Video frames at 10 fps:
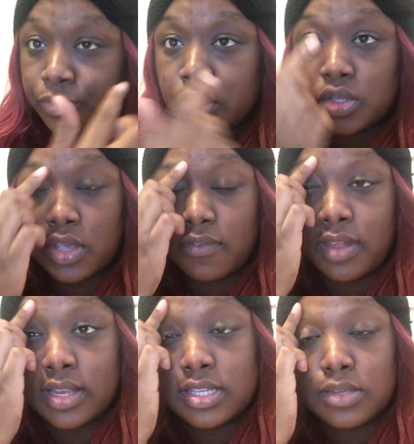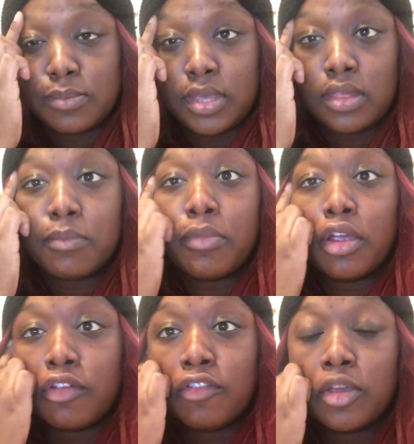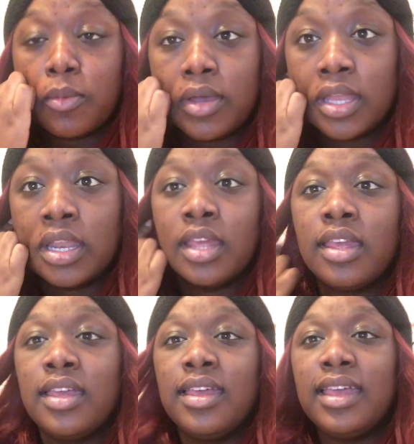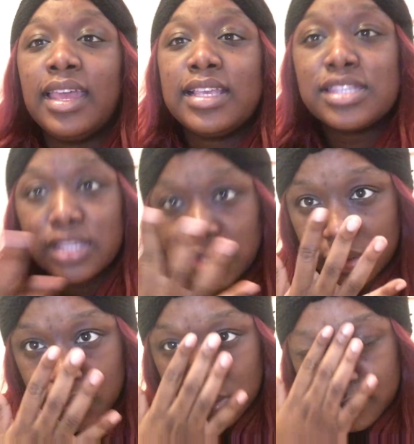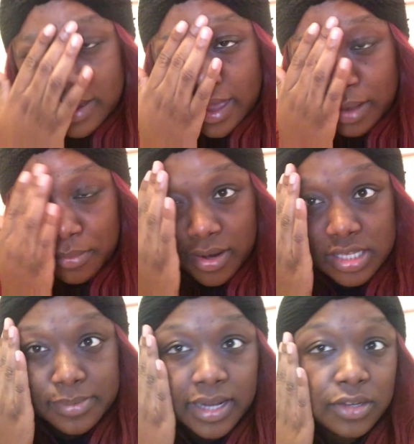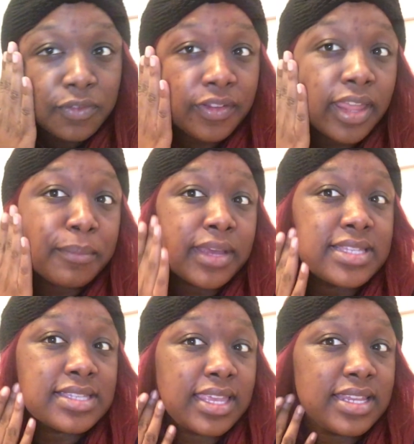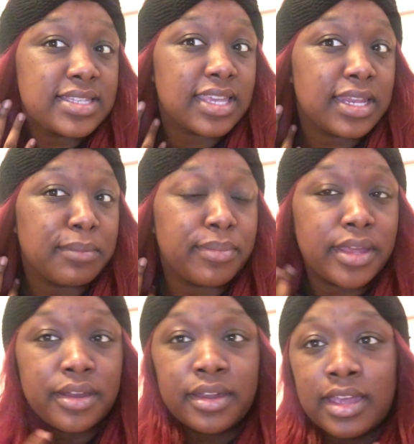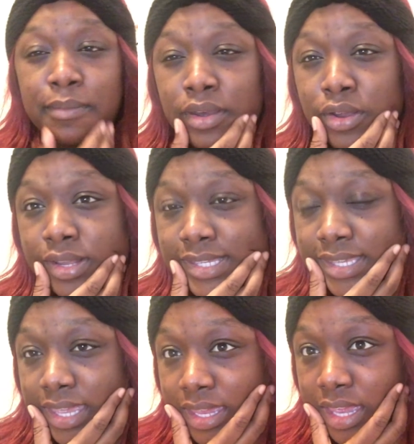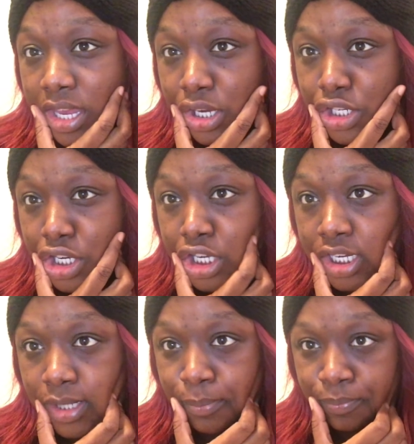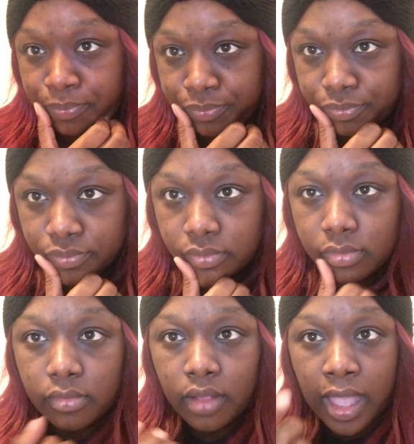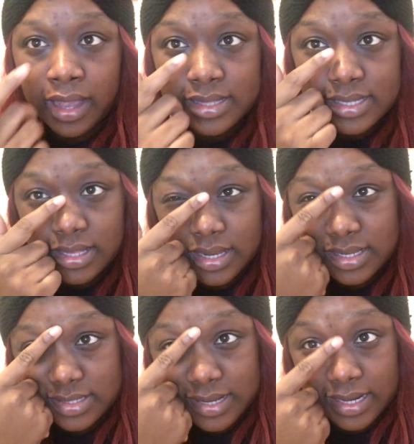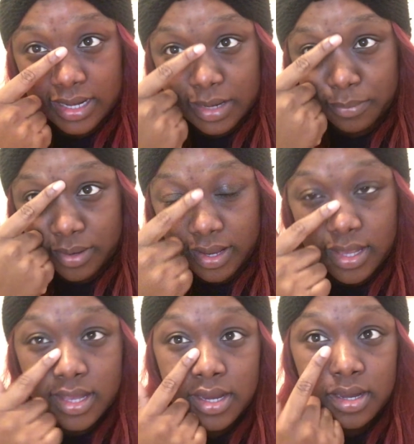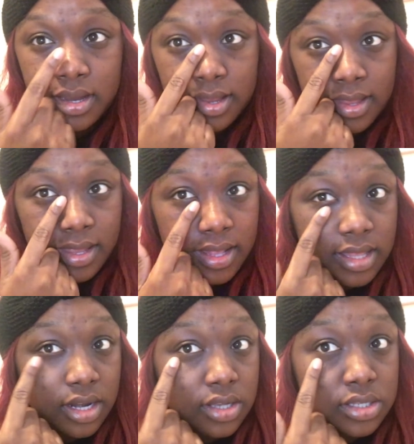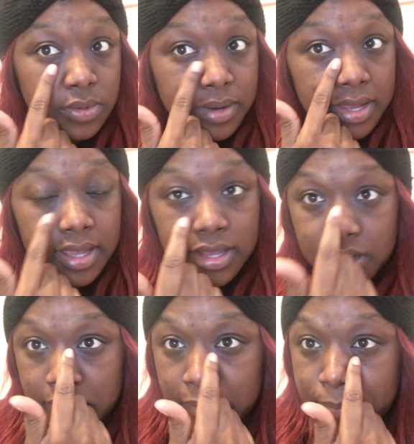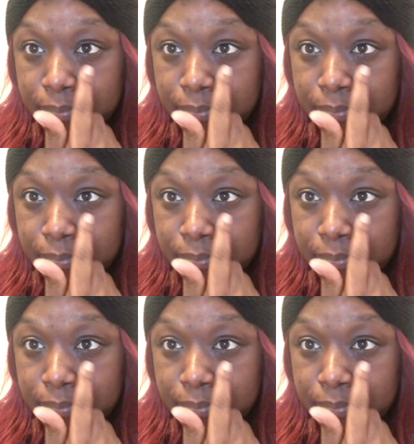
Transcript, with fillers: So I feel like this would be the perfect one. Excuse my eyebrows, but I do feel like my skin is getting better. I've been on a skincare journey. I can tell that it's lighting up right here and also right here.